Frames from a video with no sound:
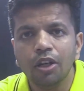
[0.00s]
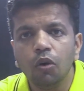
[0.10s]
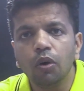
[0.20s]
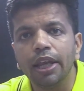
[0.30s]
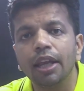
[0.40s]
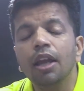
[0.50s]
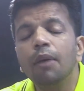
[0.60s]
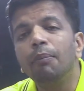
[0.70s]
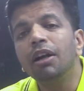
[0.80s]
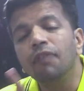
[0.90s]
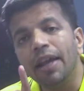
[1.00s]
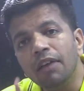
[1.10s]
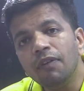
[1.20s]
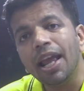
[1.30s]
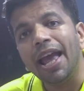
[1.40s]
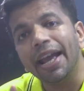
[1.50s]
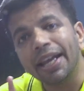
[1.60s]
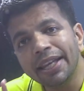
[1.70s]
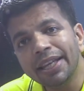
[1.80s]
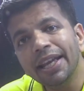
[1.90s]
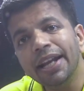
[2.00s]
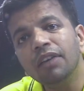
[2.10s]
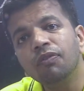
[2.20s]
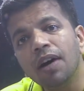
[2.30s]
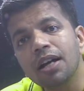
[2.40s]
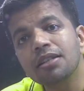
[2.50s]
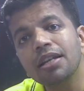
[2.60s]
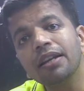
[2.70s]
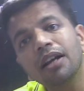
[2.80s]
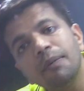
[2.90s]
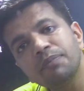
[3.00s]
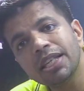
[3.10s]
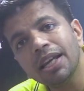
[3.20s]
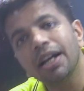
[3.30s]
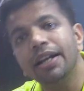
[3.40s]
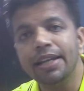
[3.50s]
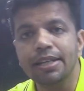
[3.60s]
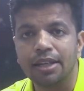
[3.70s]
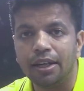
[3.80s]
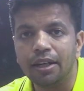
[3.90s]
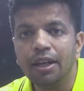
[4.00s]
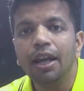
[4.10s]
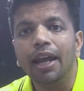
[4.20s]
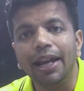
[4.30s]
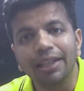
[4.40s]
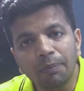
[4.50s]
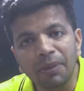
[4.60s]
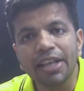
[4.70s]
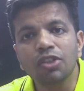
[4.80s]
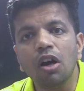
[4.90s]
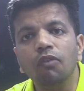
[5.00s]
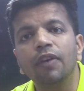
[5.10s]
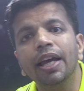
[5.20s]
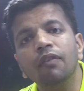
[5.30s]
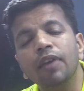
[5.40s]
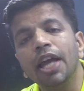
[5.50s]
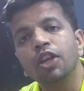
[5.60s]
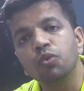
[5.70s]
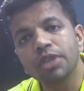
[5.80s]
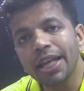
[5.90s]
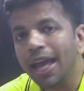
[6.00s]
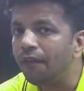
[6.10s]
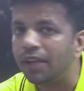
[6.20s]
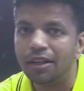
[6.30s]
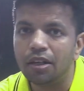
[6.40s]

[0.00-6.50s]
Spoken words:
Okay, but whenever aggregate function comes in a condition, at the place of where we are using having.